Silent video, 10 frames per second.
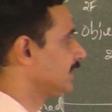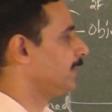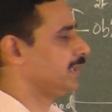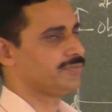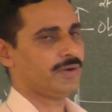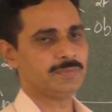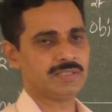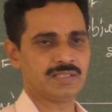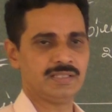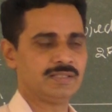image
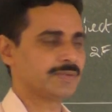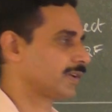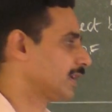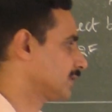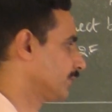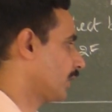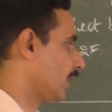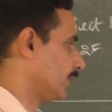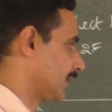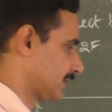formation in the case of
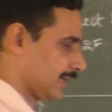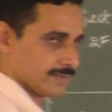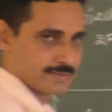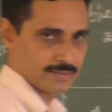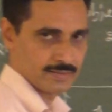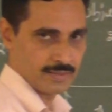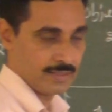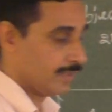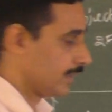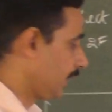convex lens.
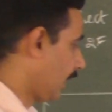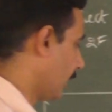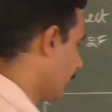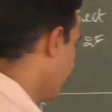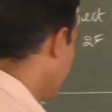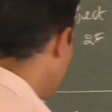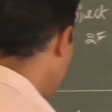Now